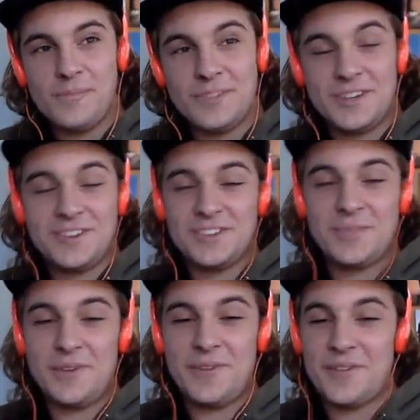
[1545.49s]
Seriously,
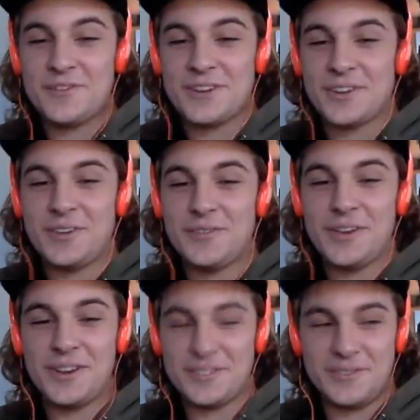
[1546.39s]
my favorite trick in the whole
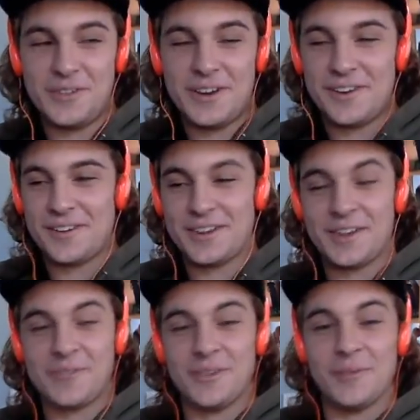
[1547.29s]
video is a flat ground
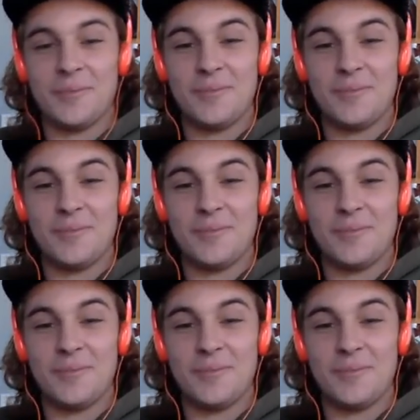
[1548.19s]
kickflip.